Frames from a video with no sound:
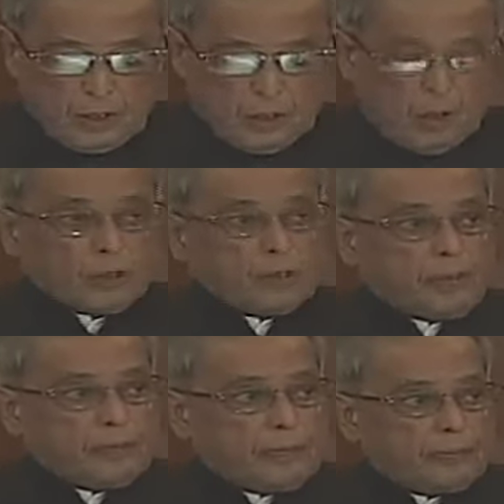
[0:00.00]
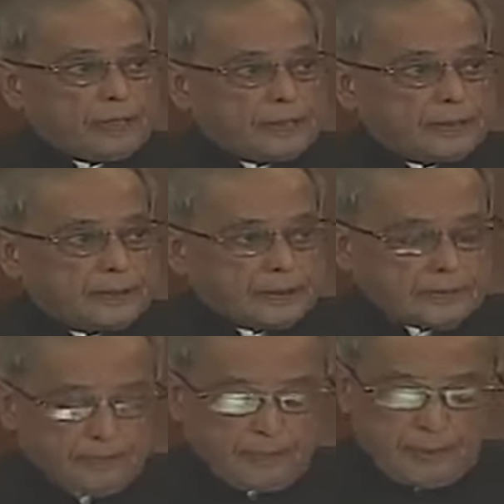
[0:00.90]
Honorable members,
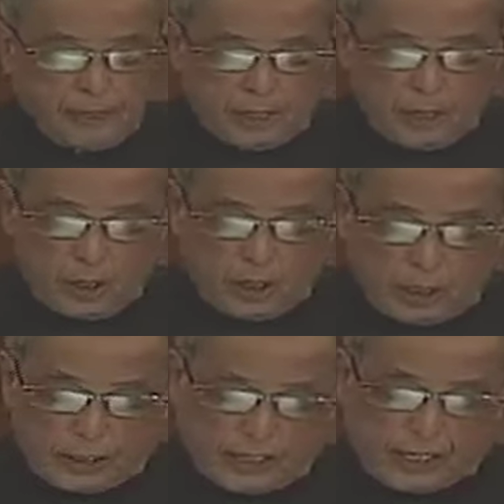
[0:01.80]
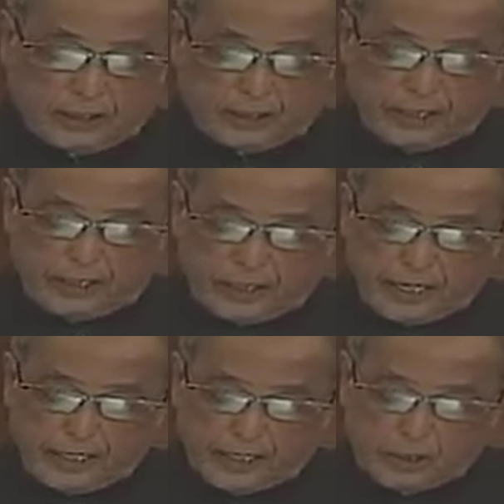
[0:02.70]
the country
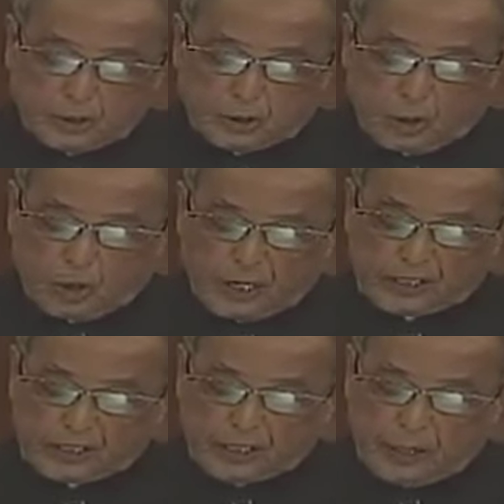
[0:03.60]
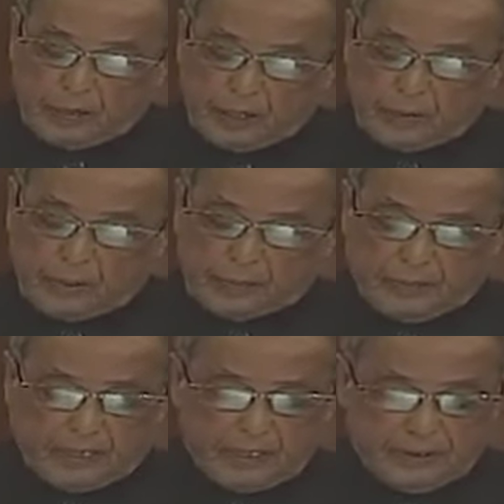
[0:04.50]
needed a strong and stable
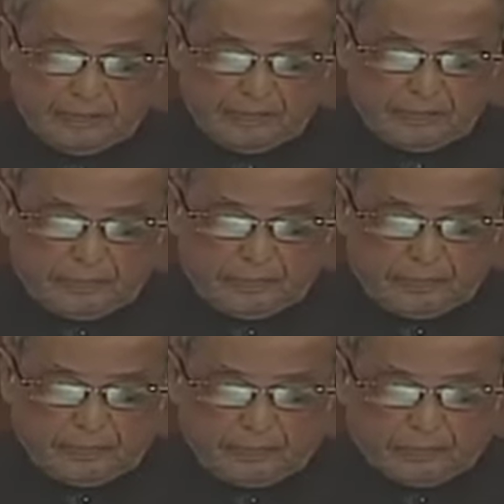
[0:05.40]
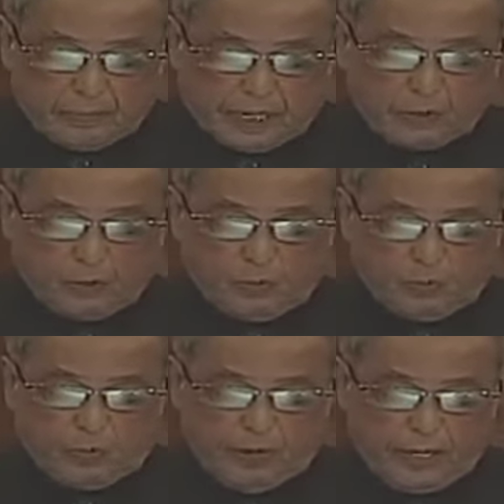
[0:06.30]
government that could
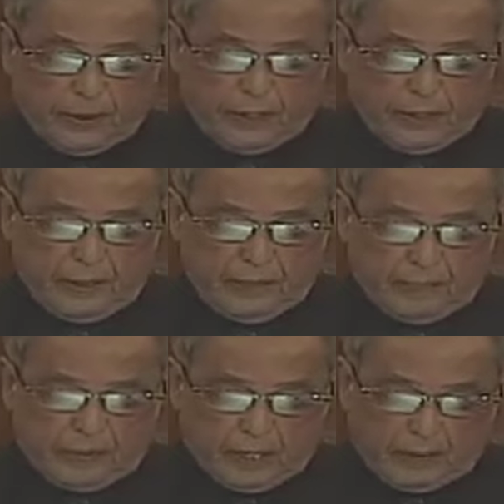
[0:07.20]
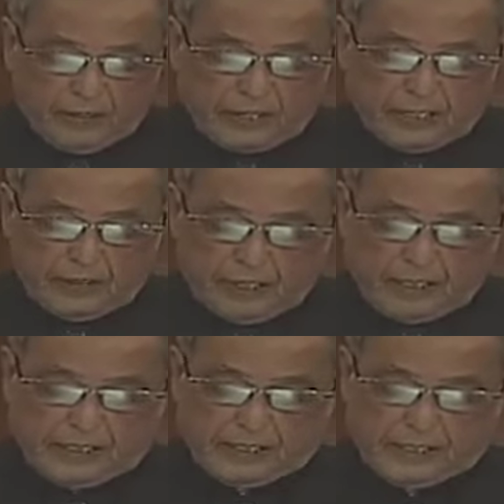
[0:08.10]
provide effective
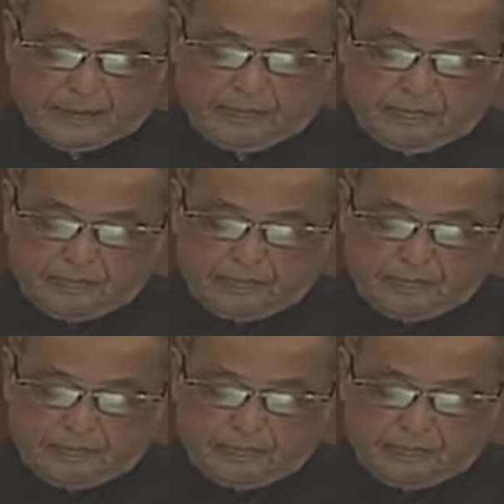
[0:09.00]
leadership.